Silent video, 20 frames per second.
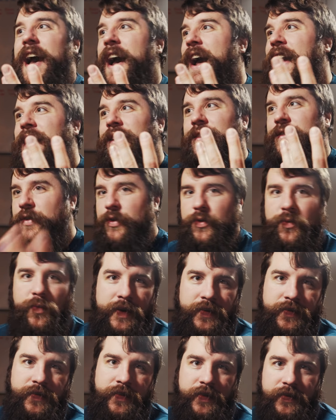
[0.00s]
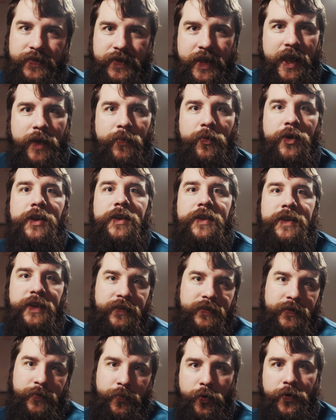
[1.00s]
I do wish this camera
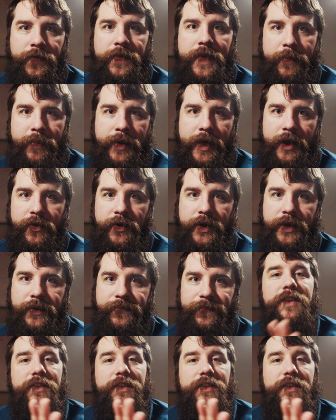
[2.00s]
did support that battery.